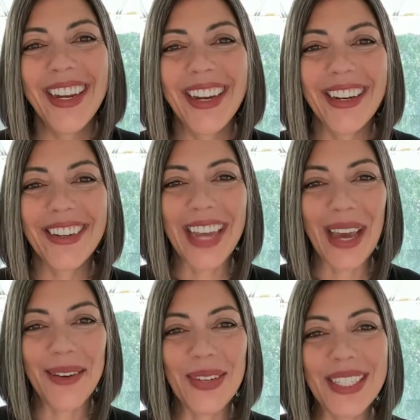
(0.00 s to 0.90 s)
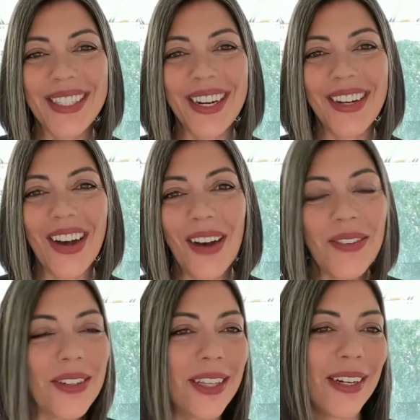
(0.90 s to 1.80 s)
ketamine's not
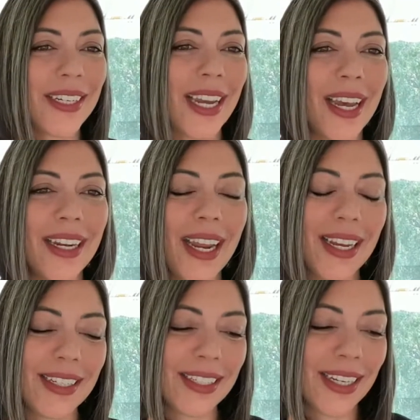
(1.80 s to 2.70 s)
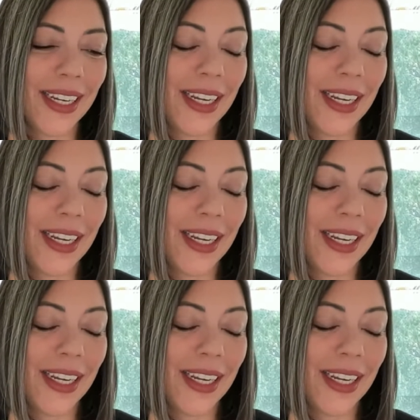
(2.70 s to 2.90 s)
offered there yet. And